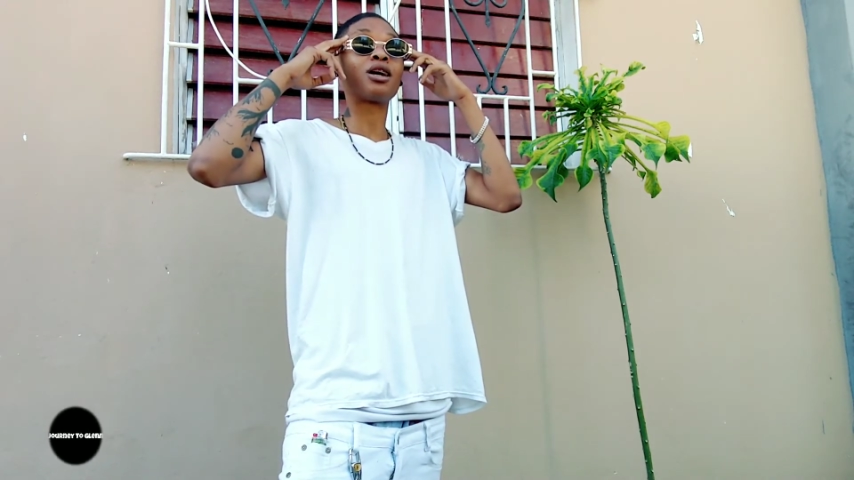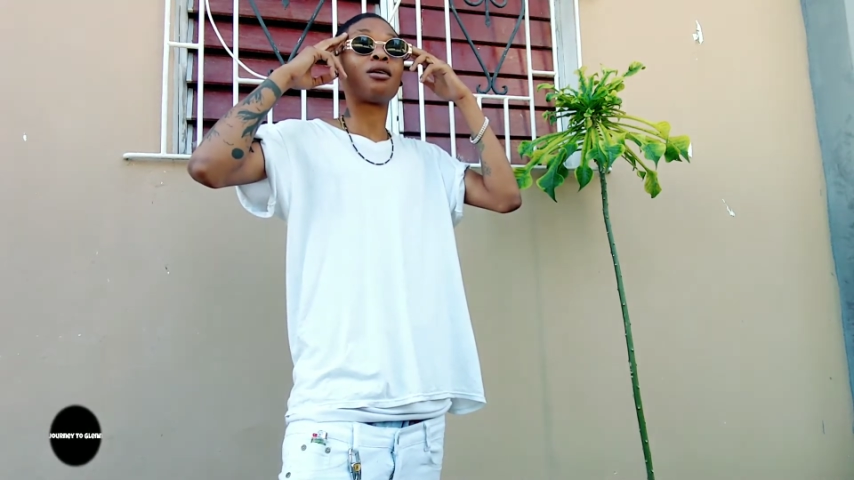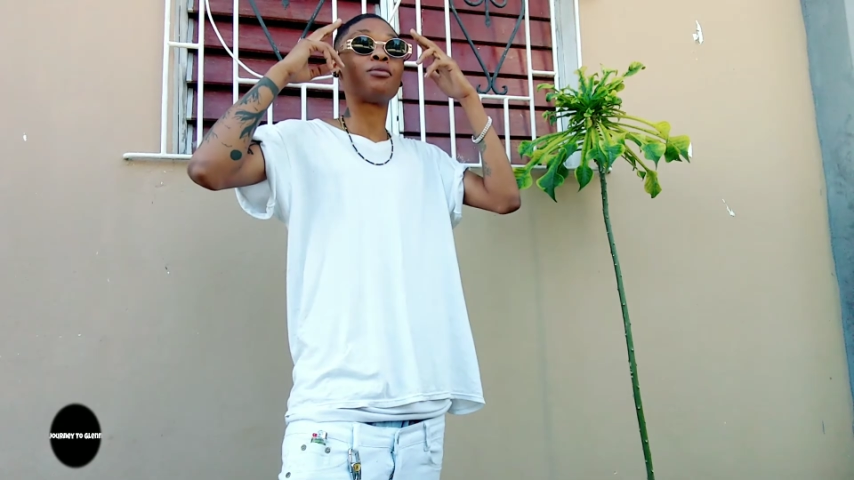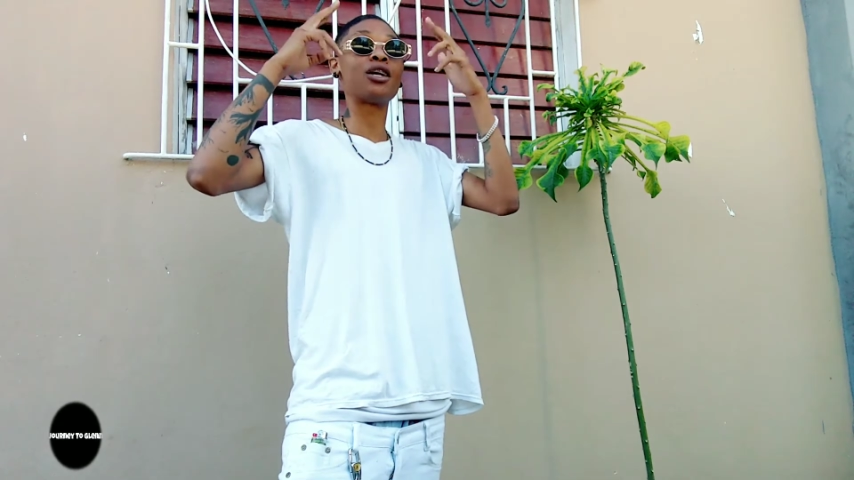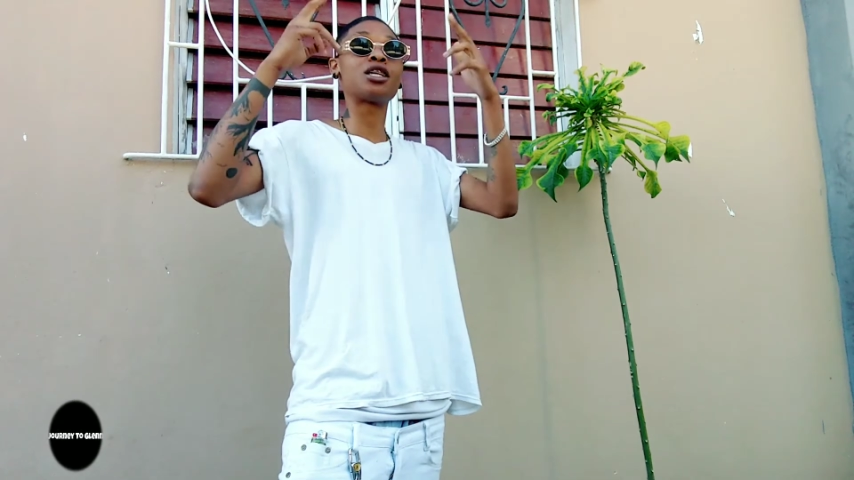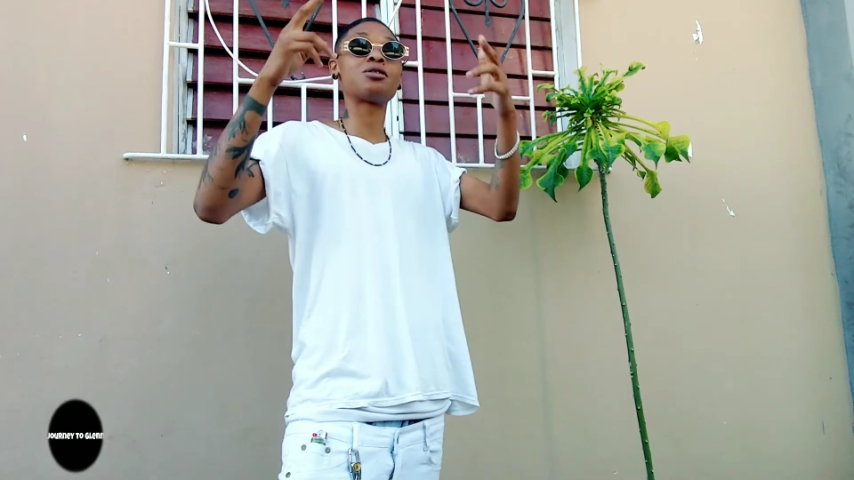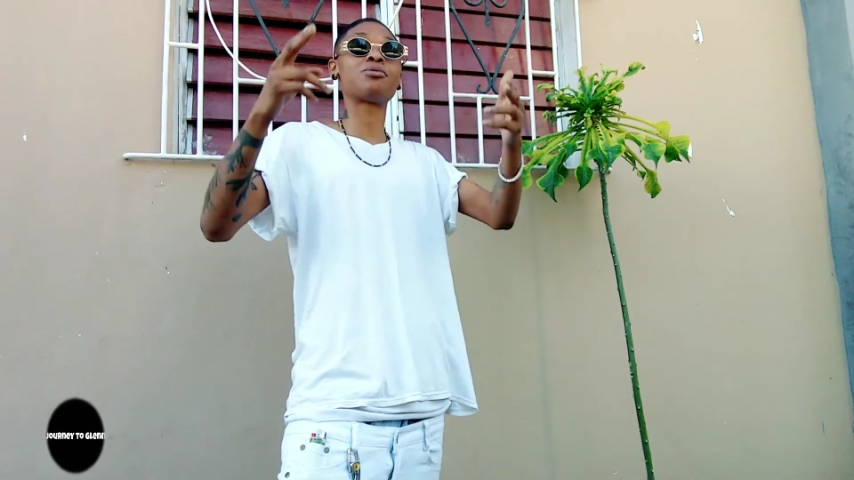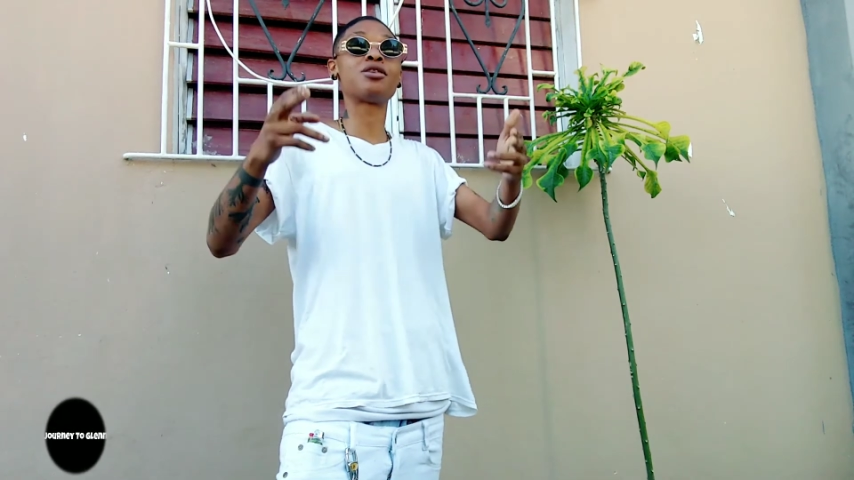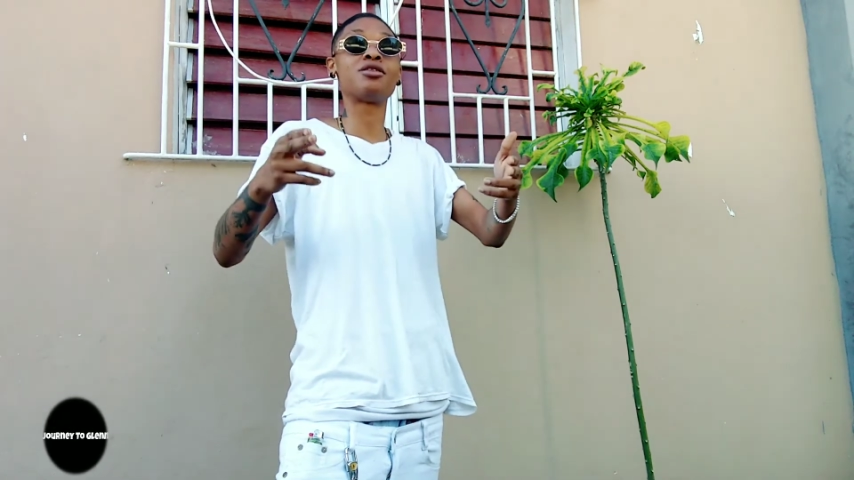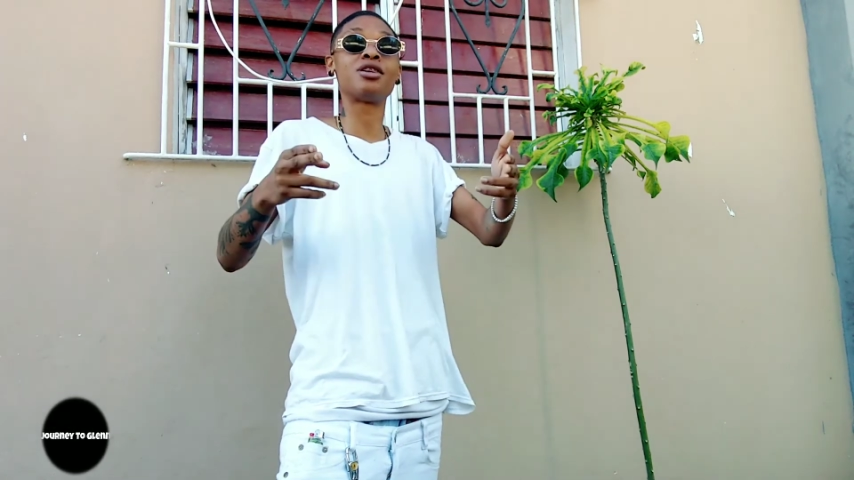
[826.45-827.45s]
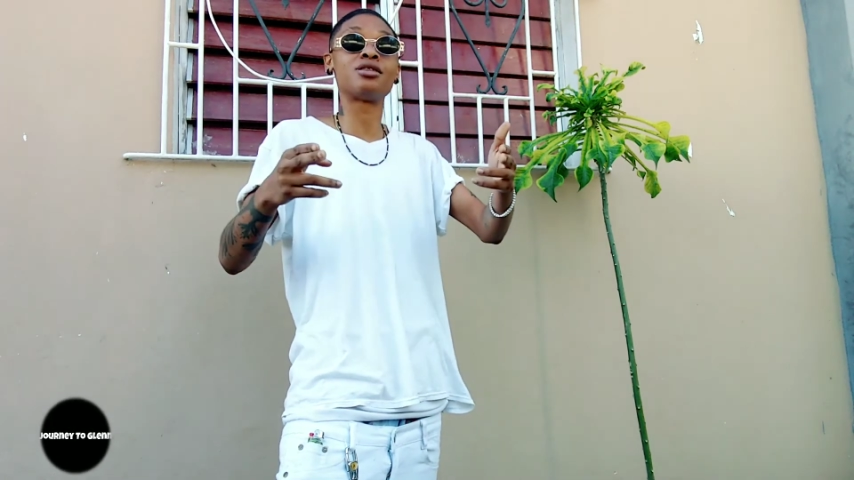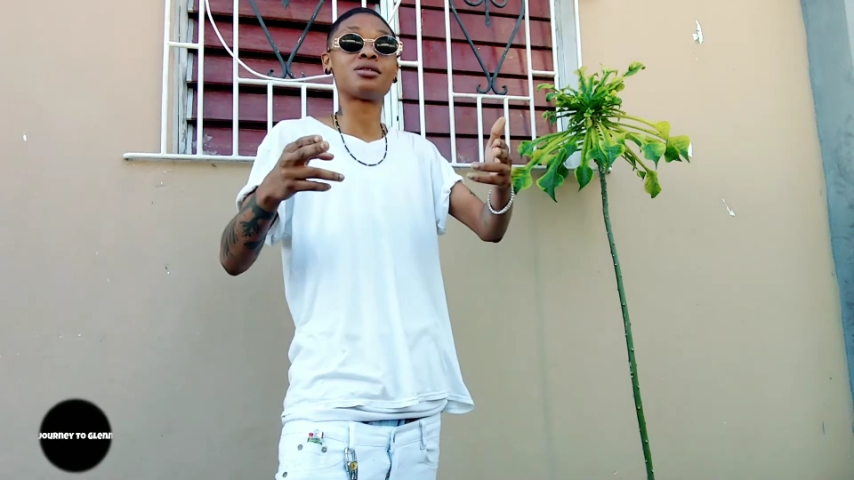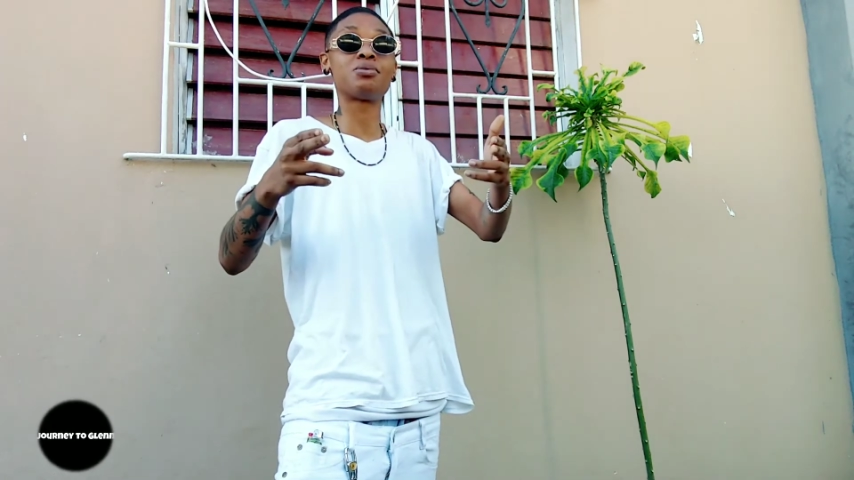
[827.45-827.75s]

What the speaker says: Cause I'm an experienced